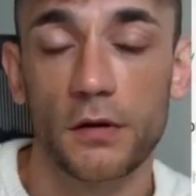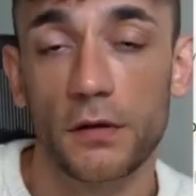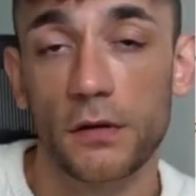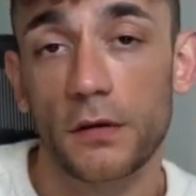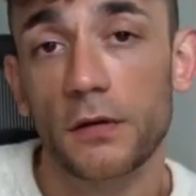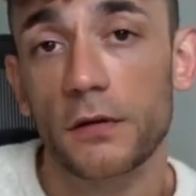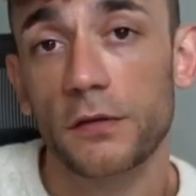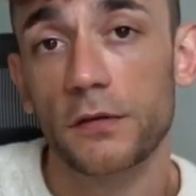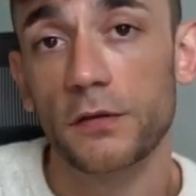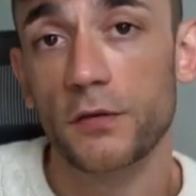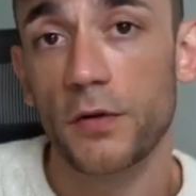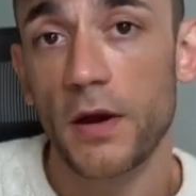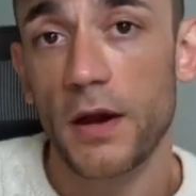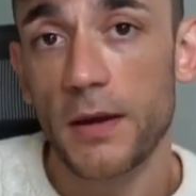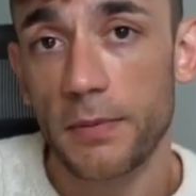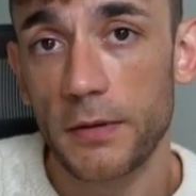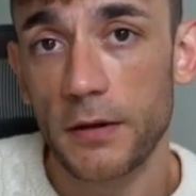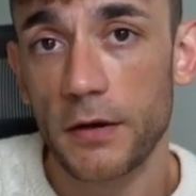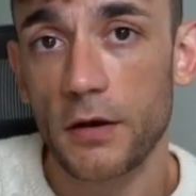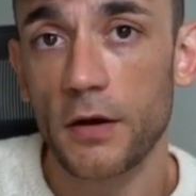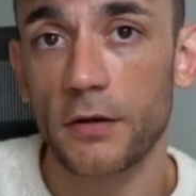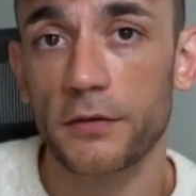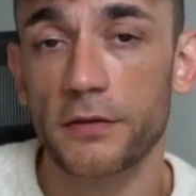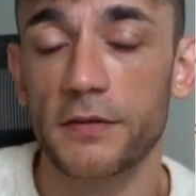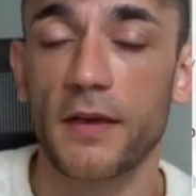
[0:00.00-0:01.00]
scraping
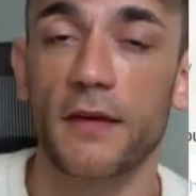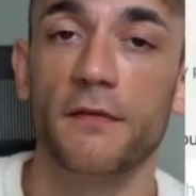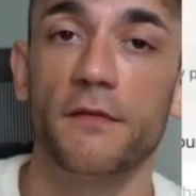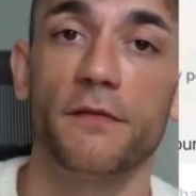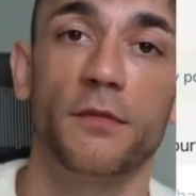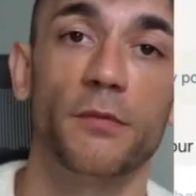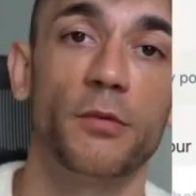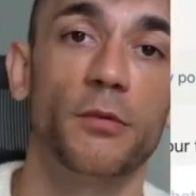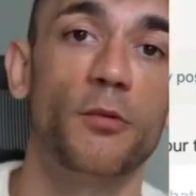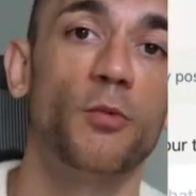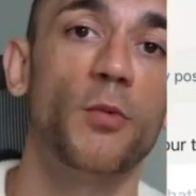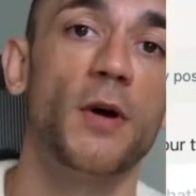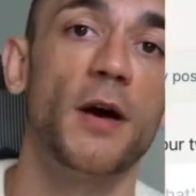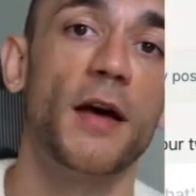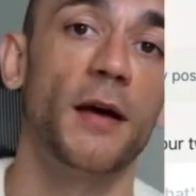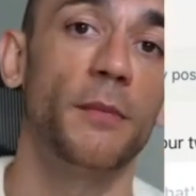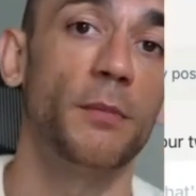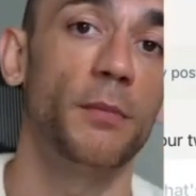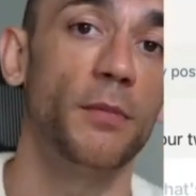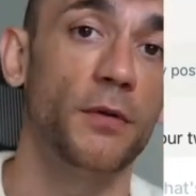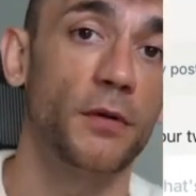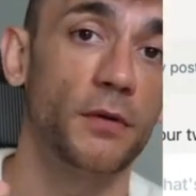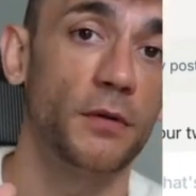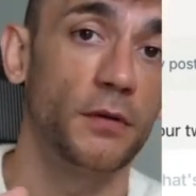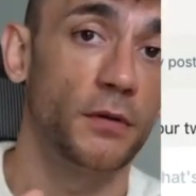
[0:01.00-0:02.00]
content from the web,
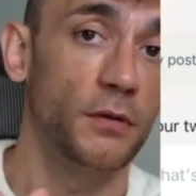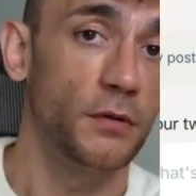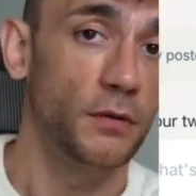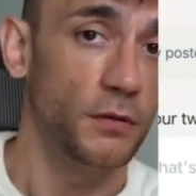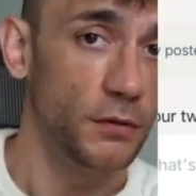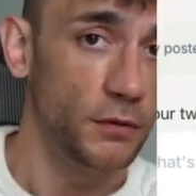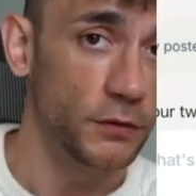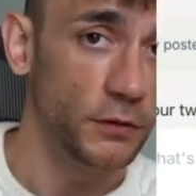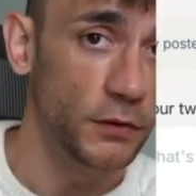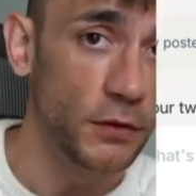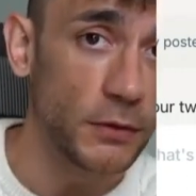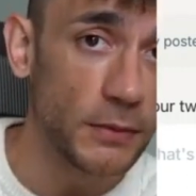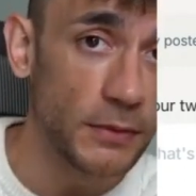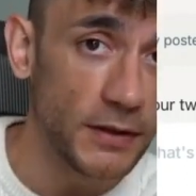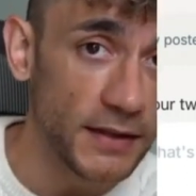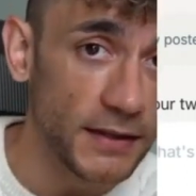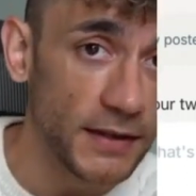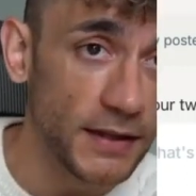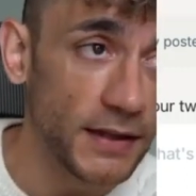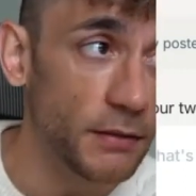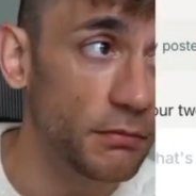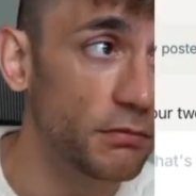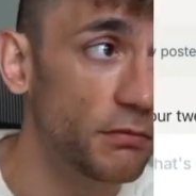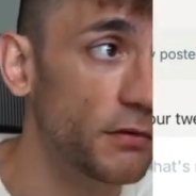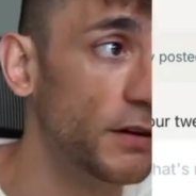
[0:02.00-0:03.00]
doing
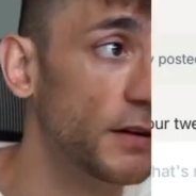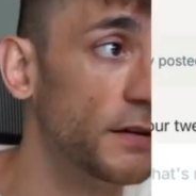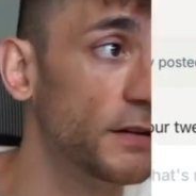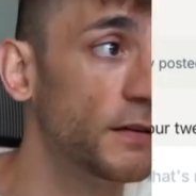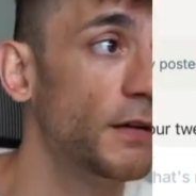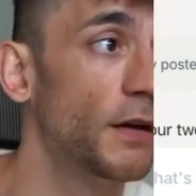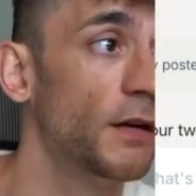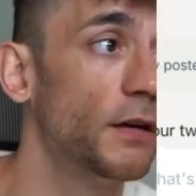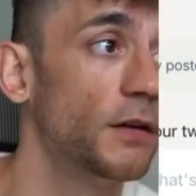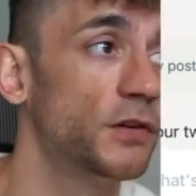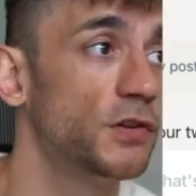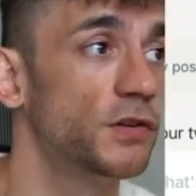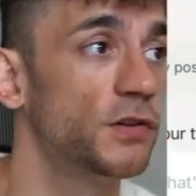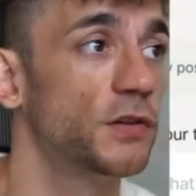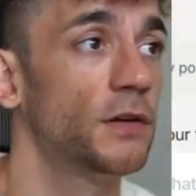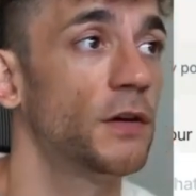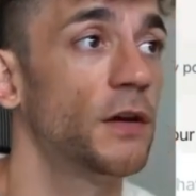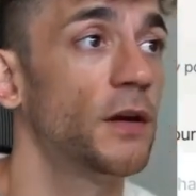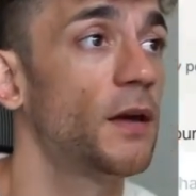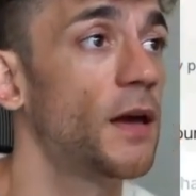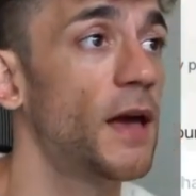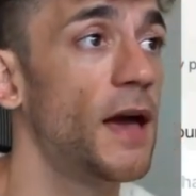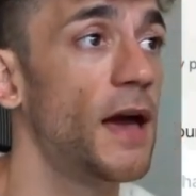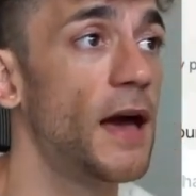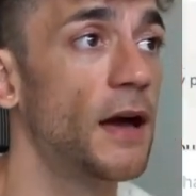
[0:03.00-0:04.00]
deep research,
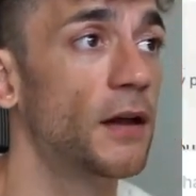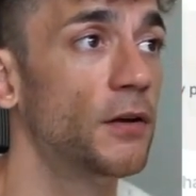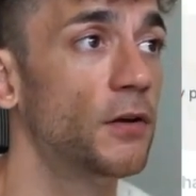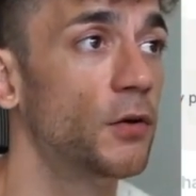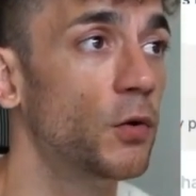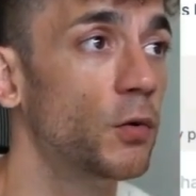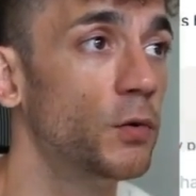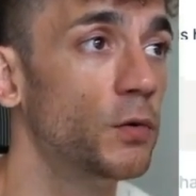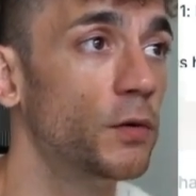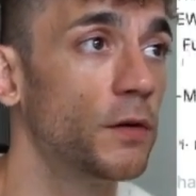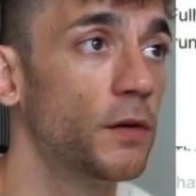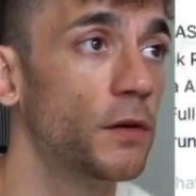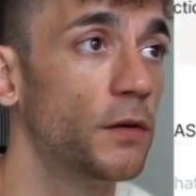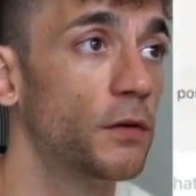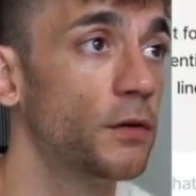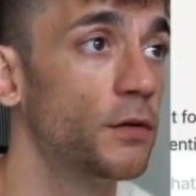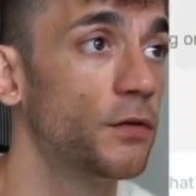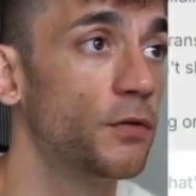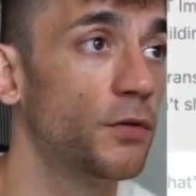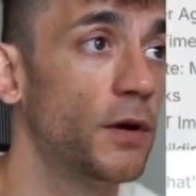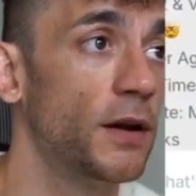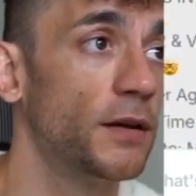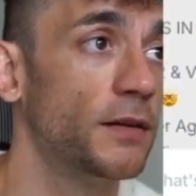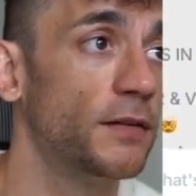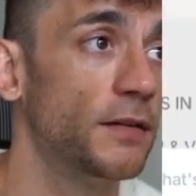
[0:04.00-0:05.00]
and also
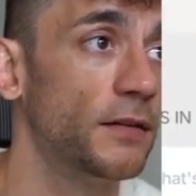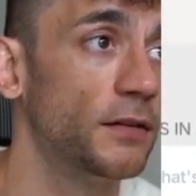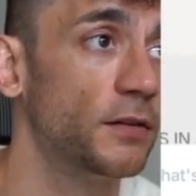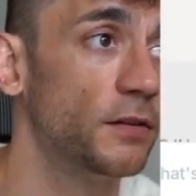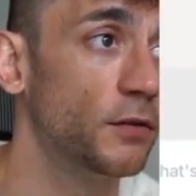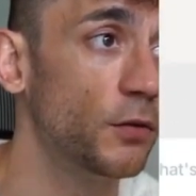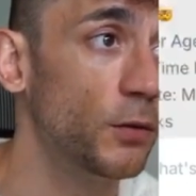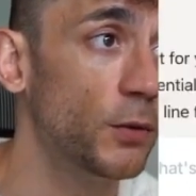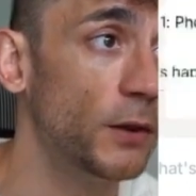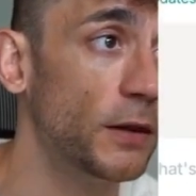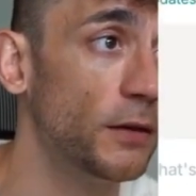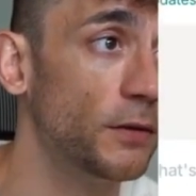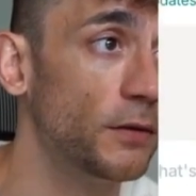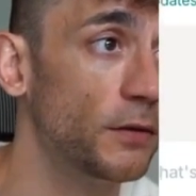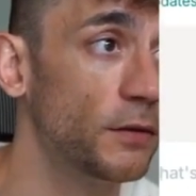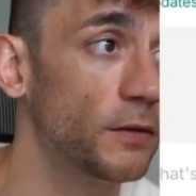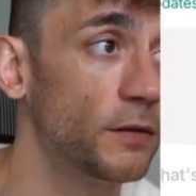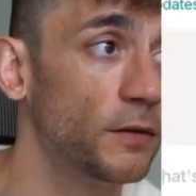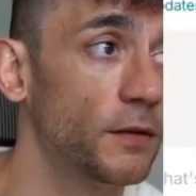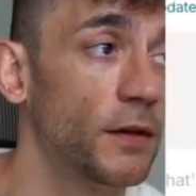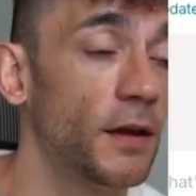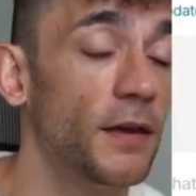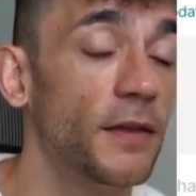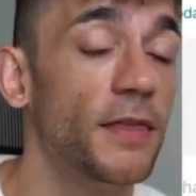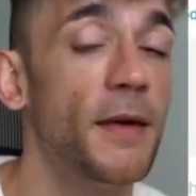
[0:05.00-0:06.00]
creating
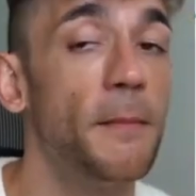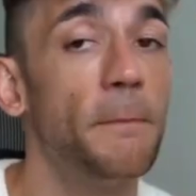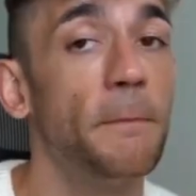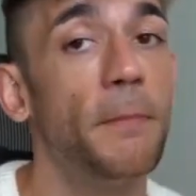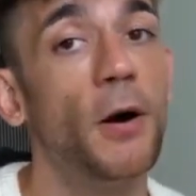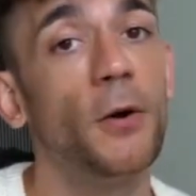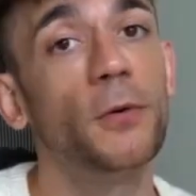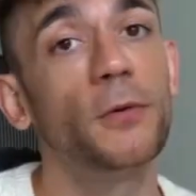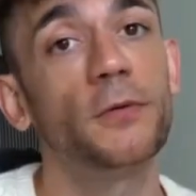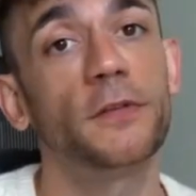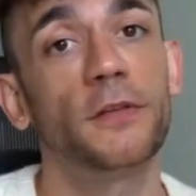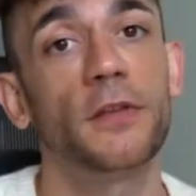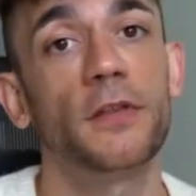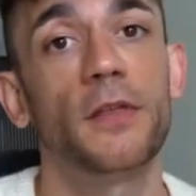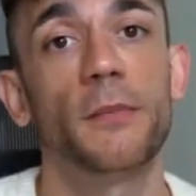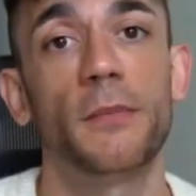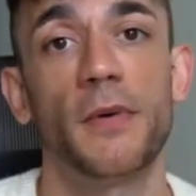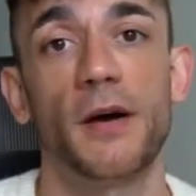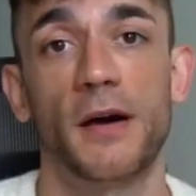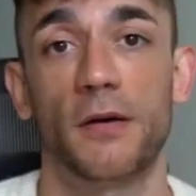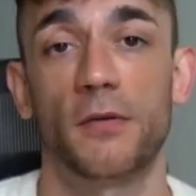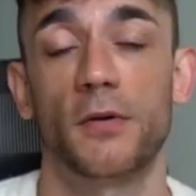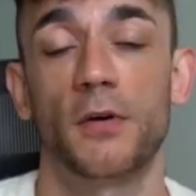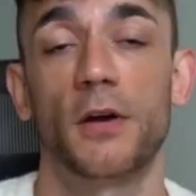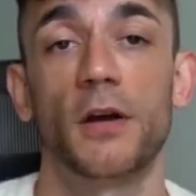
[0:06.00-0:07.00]
tweets and then posting them
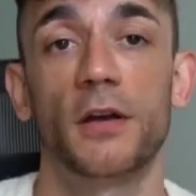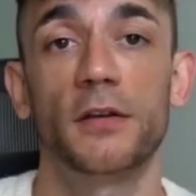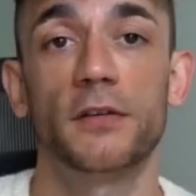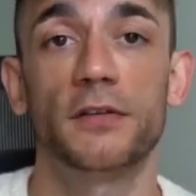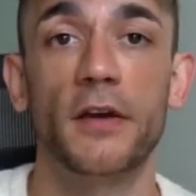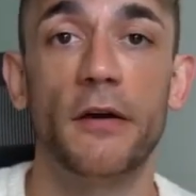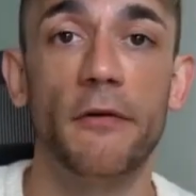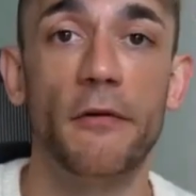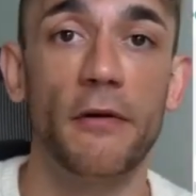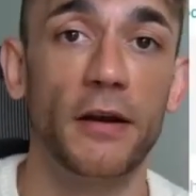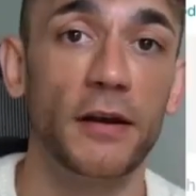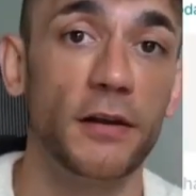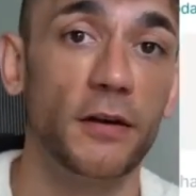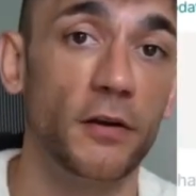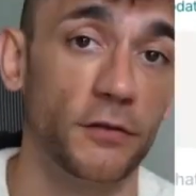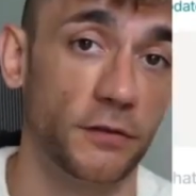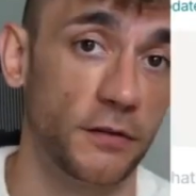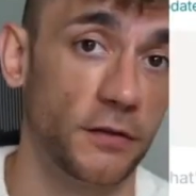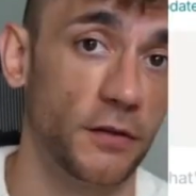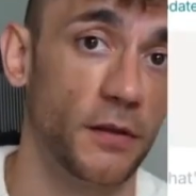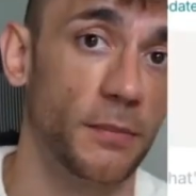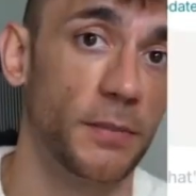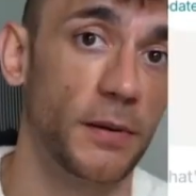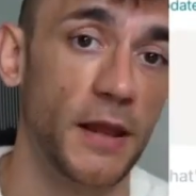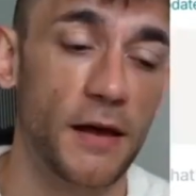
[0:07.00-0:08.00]
directly
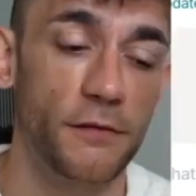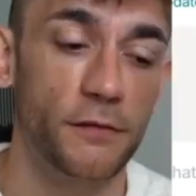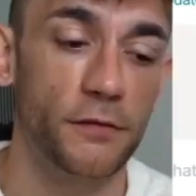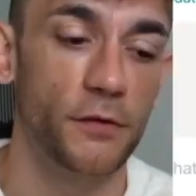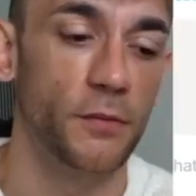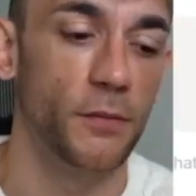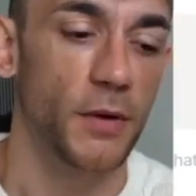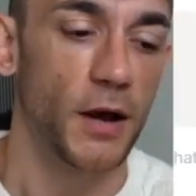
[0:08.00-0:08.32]
onto the platform.